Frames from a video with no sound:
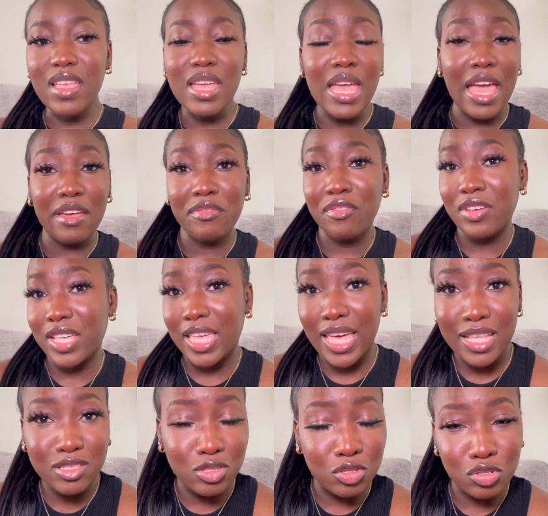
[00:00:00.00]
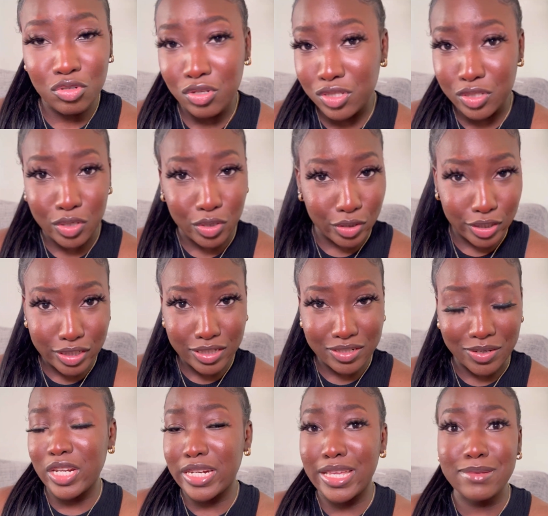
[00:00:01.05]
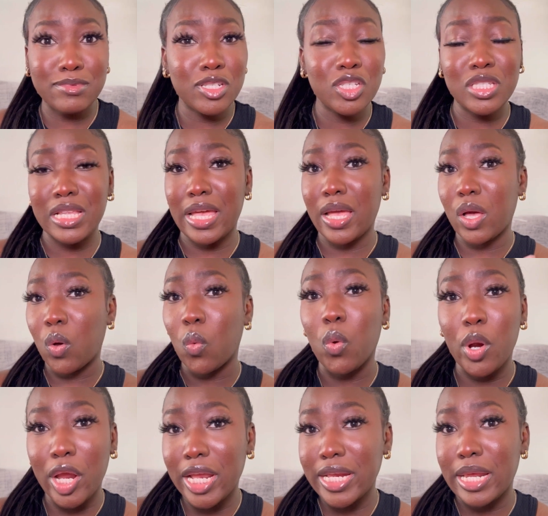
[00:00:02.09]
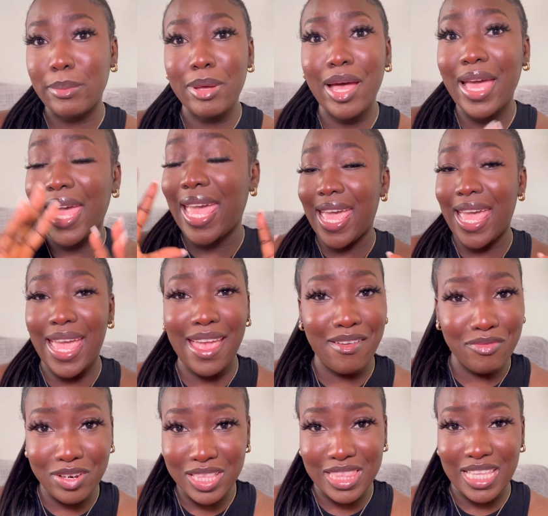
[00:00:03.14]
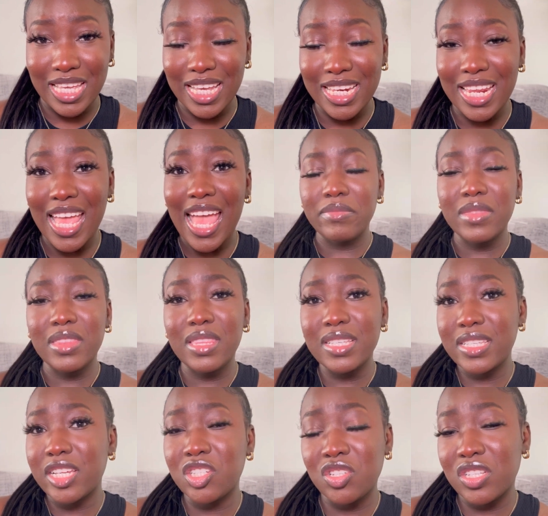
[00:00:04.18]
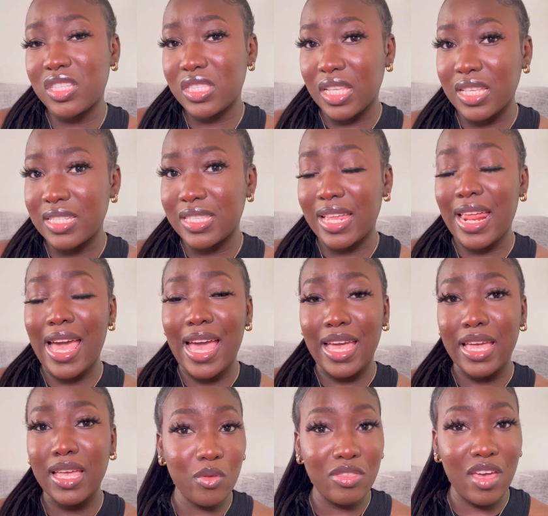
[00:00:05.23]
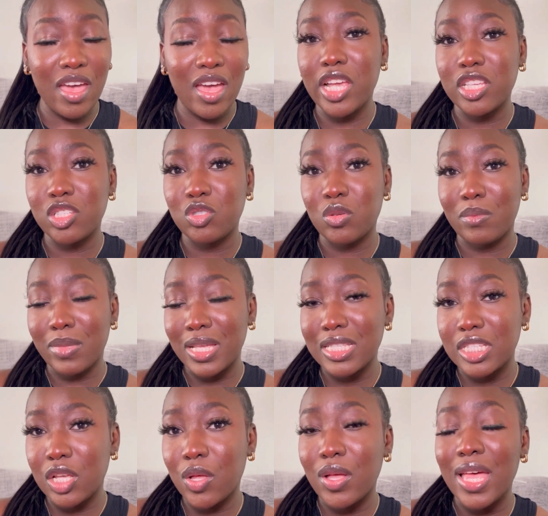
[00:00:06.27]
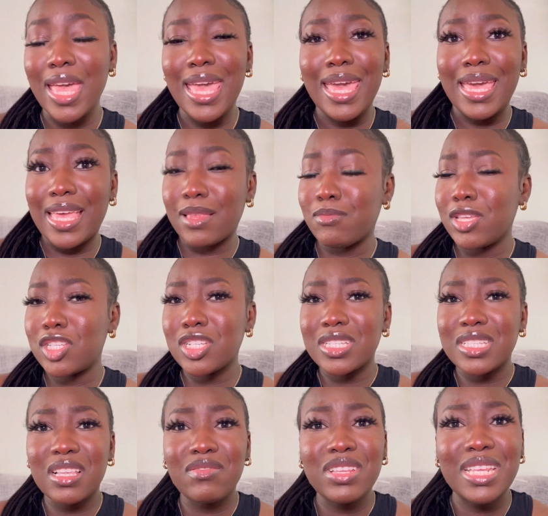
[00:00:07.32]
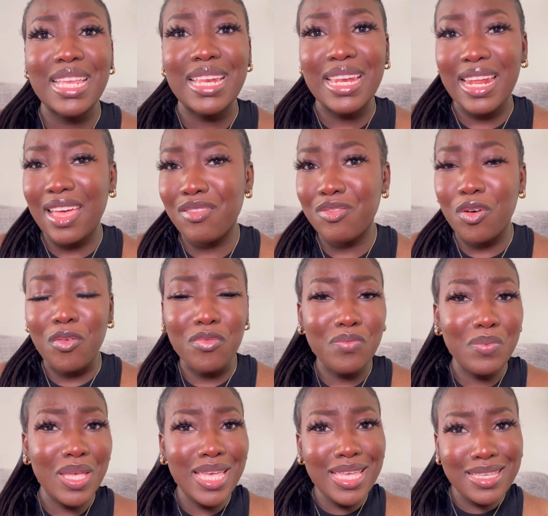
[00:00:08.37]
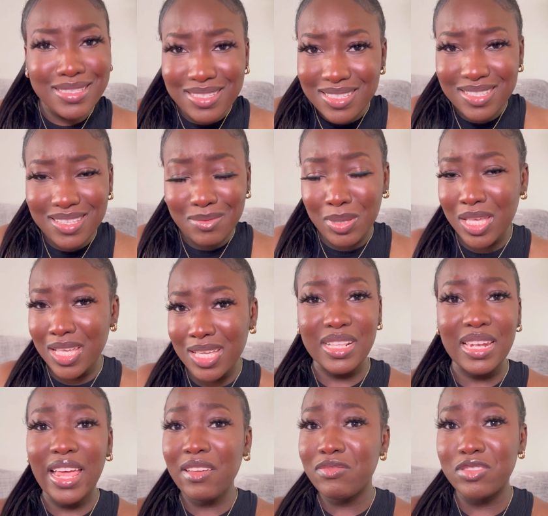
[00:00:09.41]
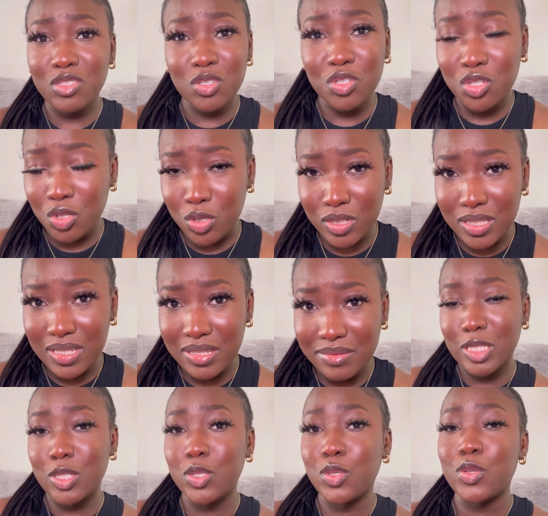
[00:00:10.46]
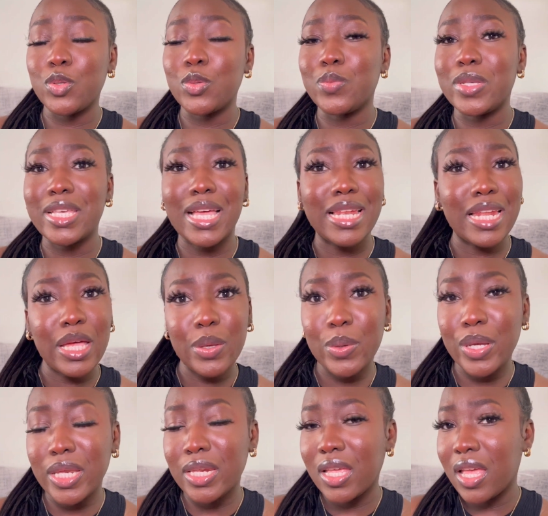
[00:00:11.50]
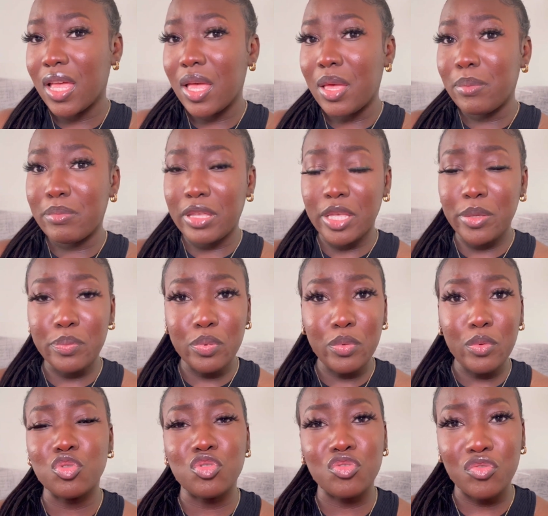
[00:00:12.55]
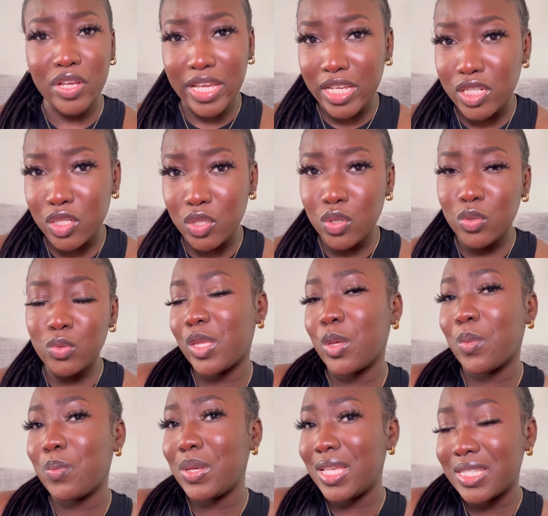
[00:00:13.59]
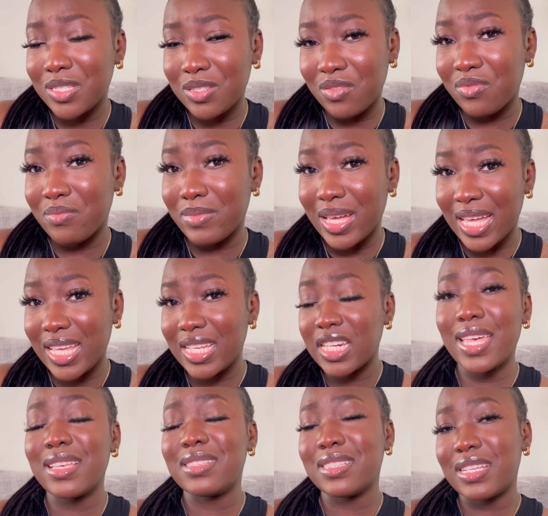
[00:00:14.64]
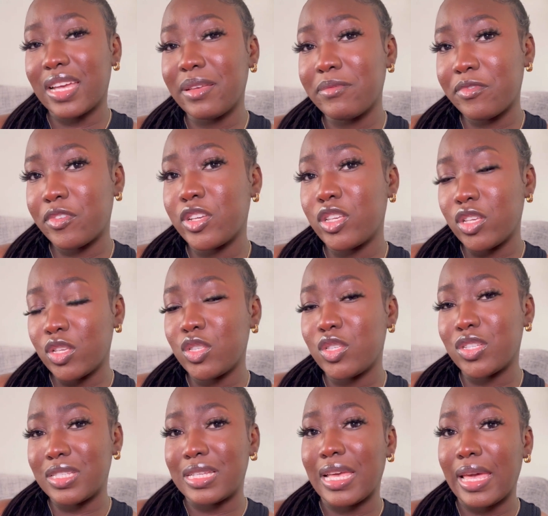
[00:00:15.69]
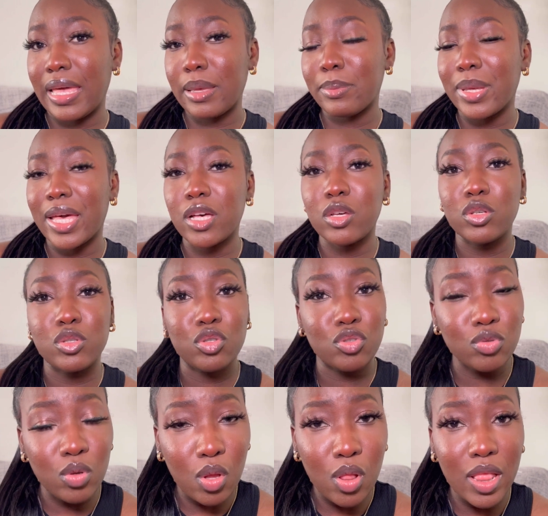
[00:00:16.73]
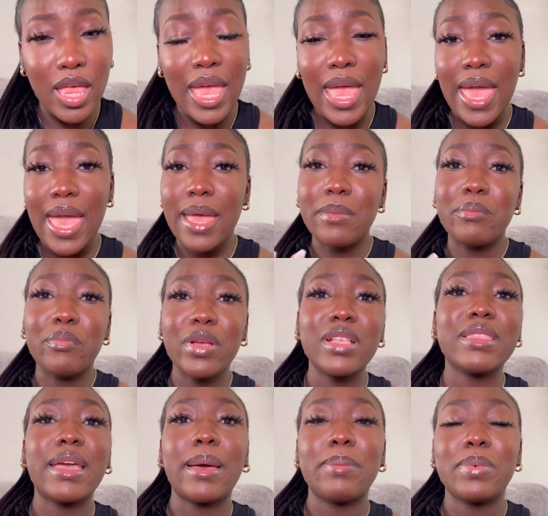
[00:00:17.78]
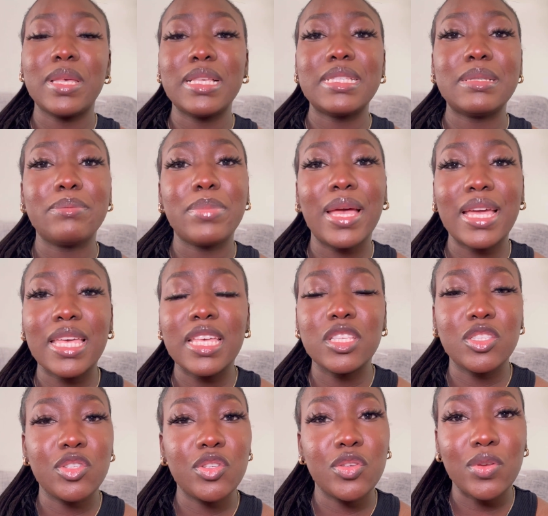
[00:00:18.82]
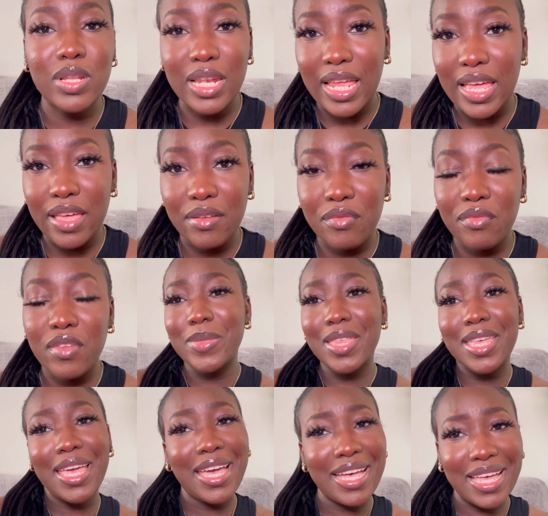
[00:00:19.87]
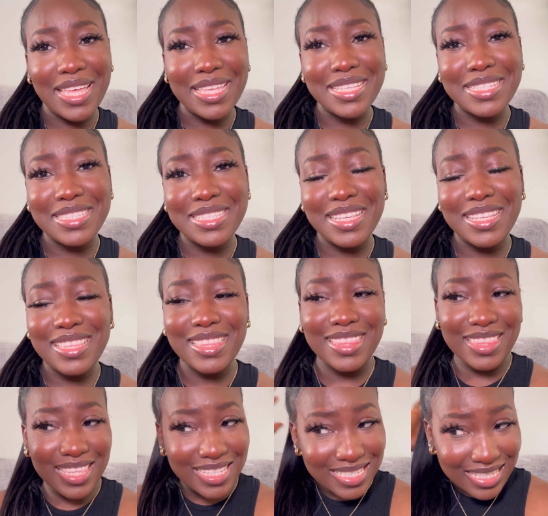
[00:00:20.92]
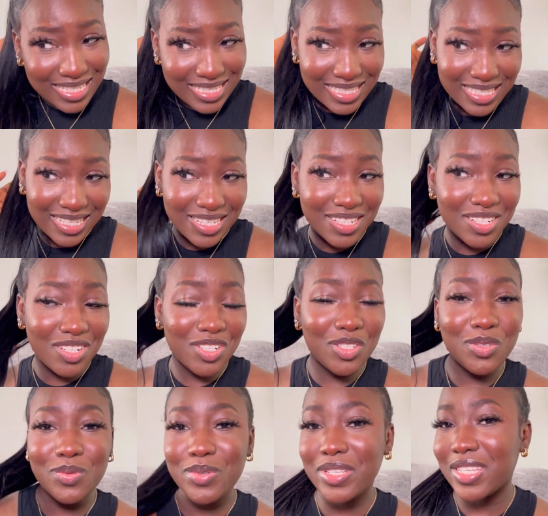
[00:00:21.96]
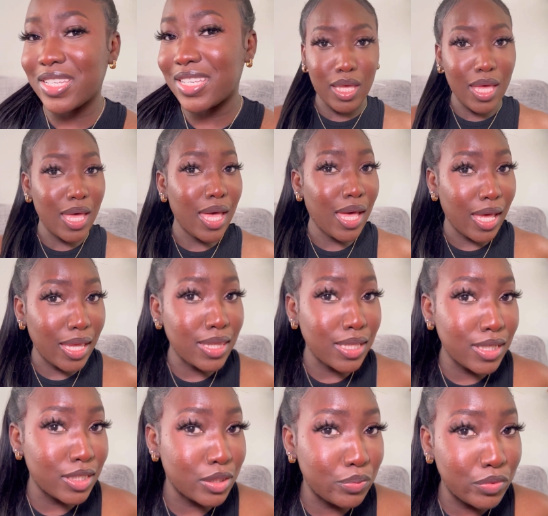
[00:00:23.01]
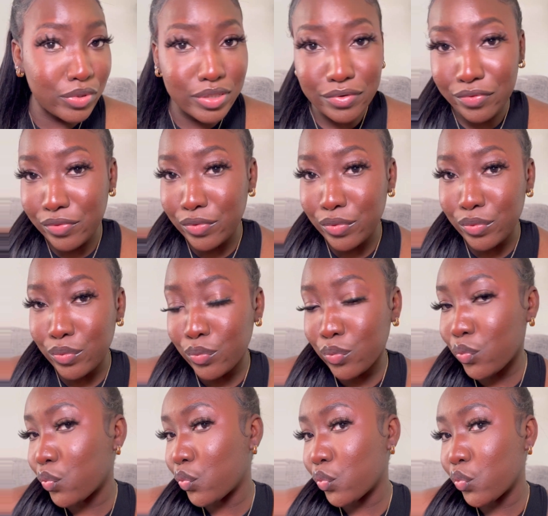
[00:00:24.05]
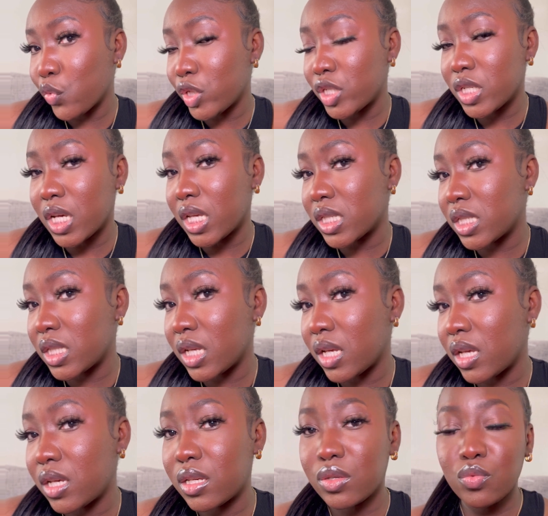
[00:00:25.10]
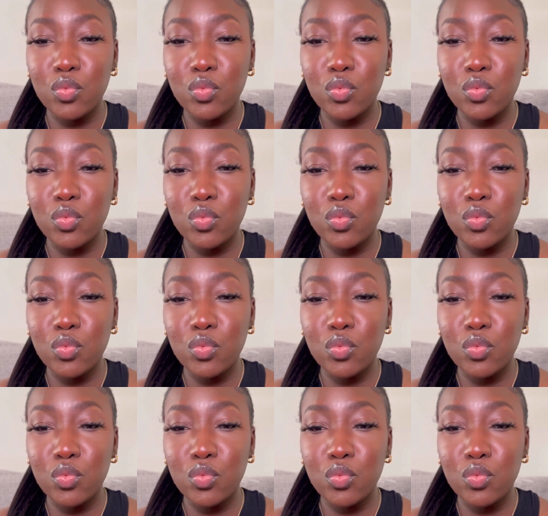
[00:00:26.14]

I forget to trust God and I'm just like worrying about everything. These are just things that are instrumental in me just living a life of peace, because life is too short to be allowing people drain your peace of mind. It's time for you to take back control and bring that peace back into your life. Yeah, guys, this is the look. I think it's beautiful. What do you guys think?